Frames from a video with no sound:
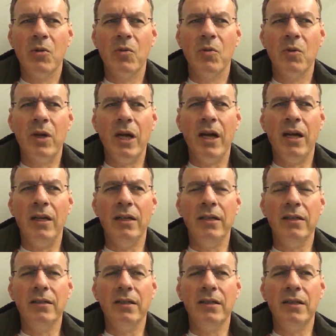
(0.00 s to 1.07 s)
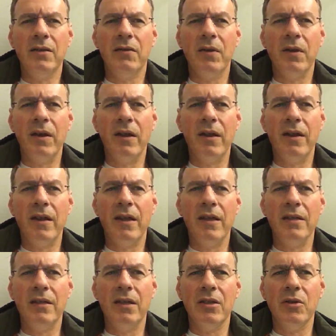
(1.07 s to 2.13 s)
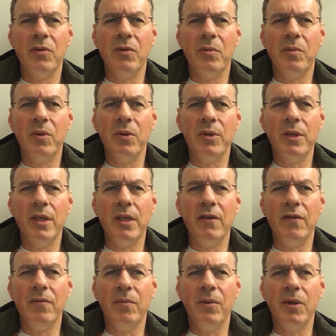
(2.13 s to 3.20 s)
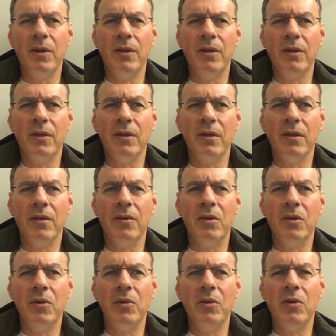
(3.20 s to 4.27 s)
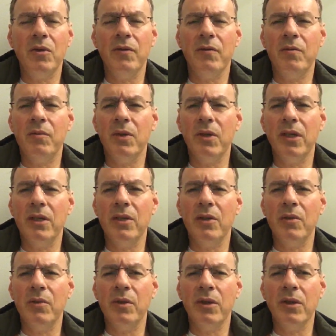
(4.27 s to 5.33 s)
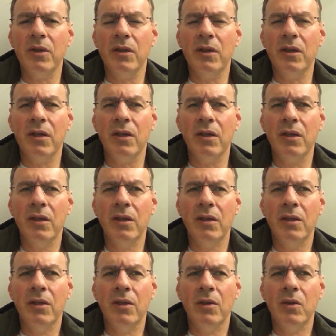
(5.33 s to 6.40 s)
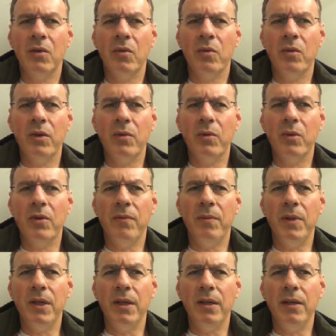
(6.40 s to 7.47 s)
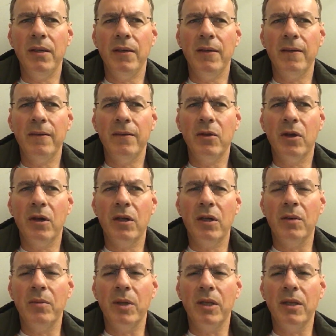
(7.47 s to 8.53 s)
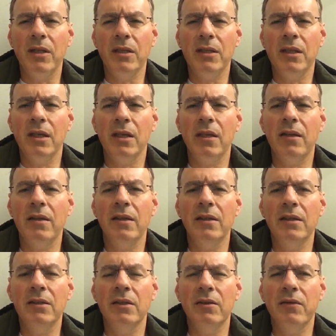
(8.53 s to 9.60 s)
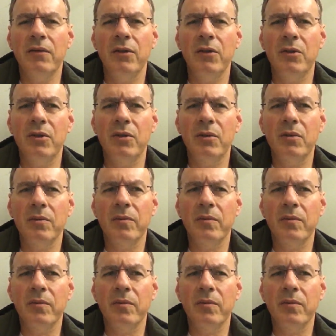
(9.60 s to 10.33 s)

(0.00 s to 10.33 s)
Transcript: realities and different things that you would perceive. But who could have predicted really that we would be talking about these kind of things in the future?